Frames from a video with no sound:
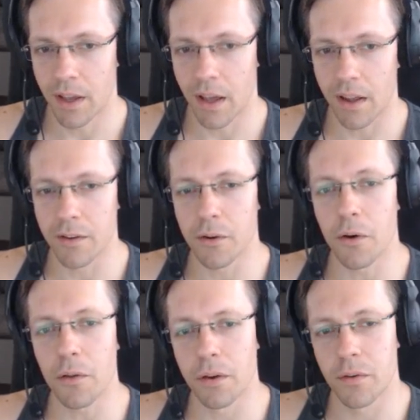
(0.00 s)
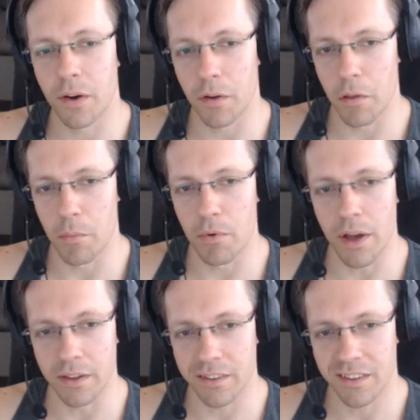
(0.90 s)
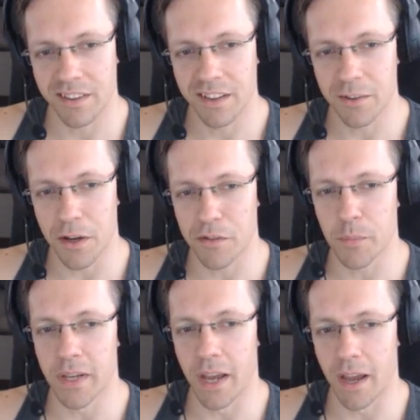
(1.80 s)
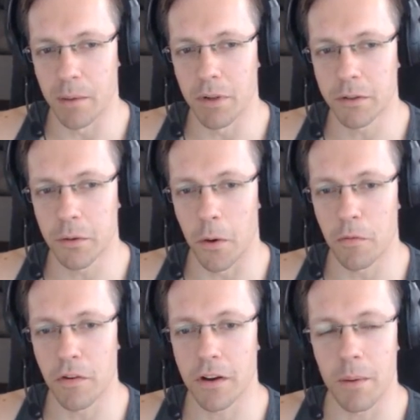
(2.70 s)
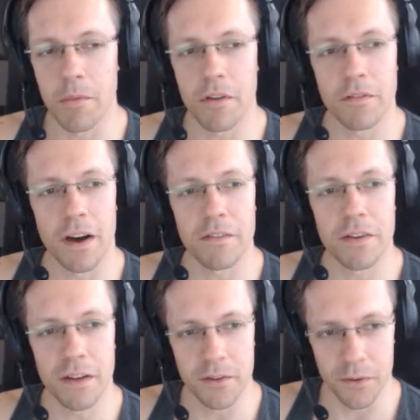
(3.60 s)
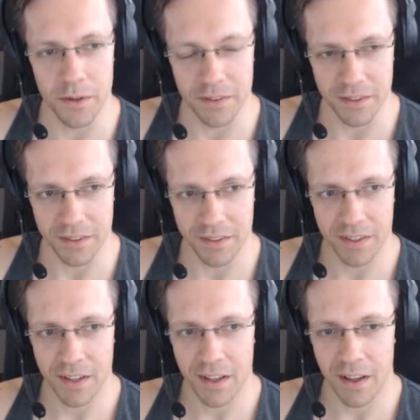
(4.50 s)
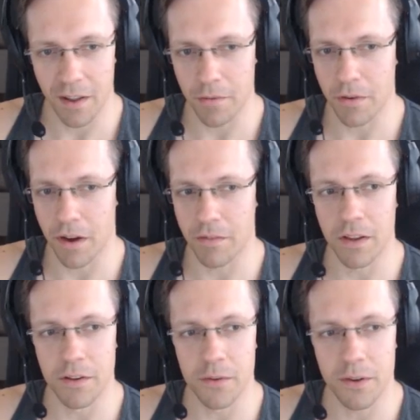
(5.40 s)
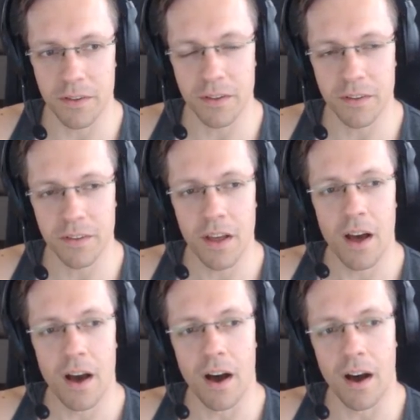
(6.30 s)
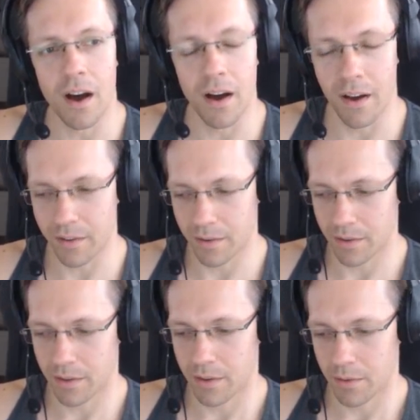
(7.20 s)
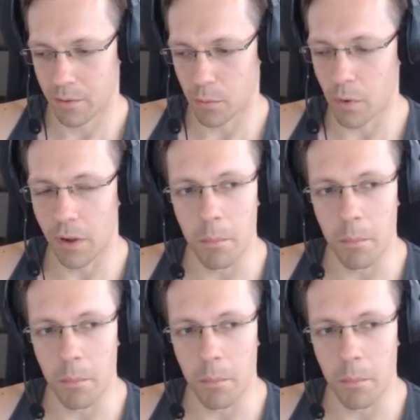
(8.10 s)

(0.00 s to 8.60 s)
And to concentrate on the breath, you have to be able to overcome the 5 hindrances. And the 5 hindrances are, well,